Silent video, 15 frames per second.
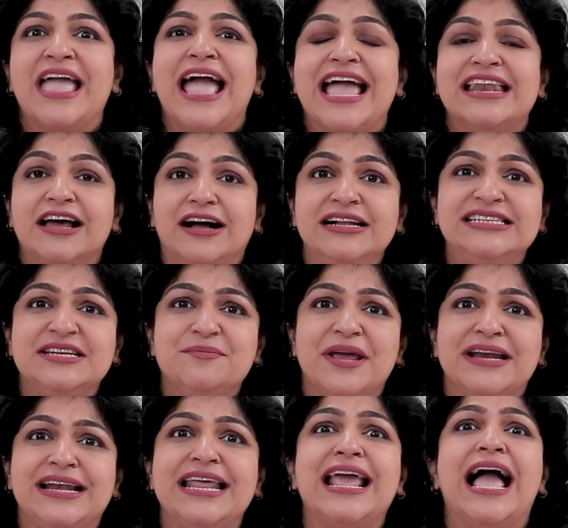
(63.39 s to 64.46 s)
And
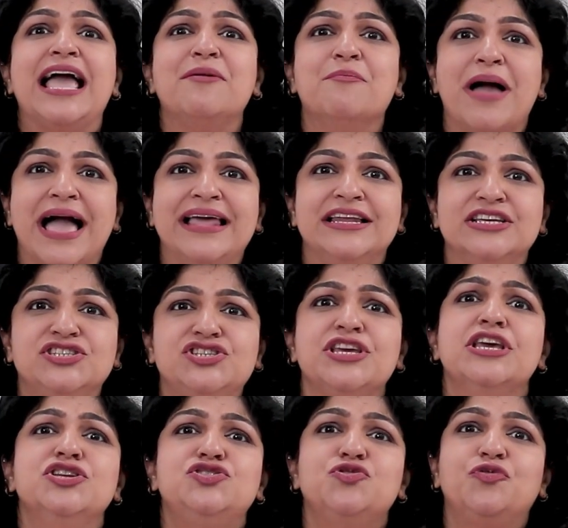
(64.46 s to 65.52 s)
ultimately, I managed
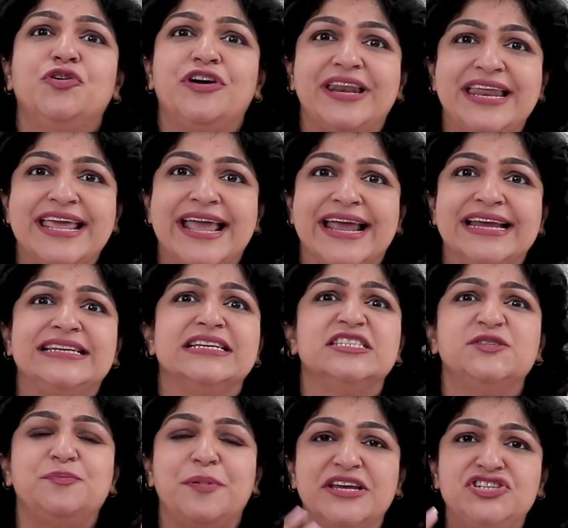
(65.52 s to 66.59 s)
to create
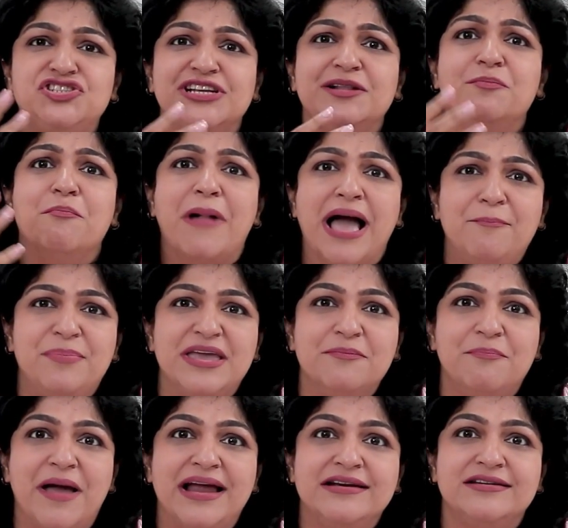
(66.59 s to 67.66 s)
special
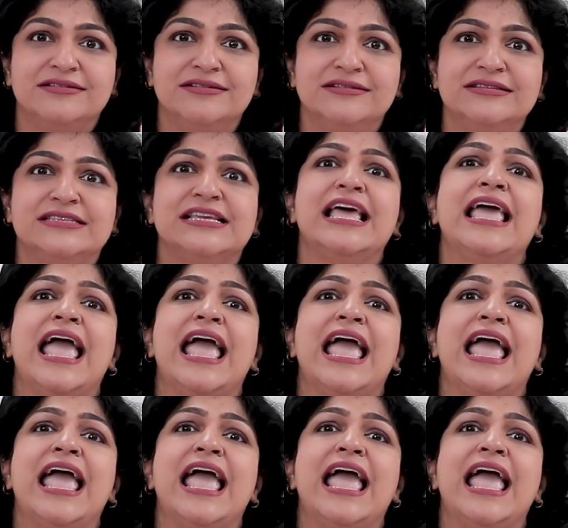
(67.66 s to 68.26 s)
mapping patterns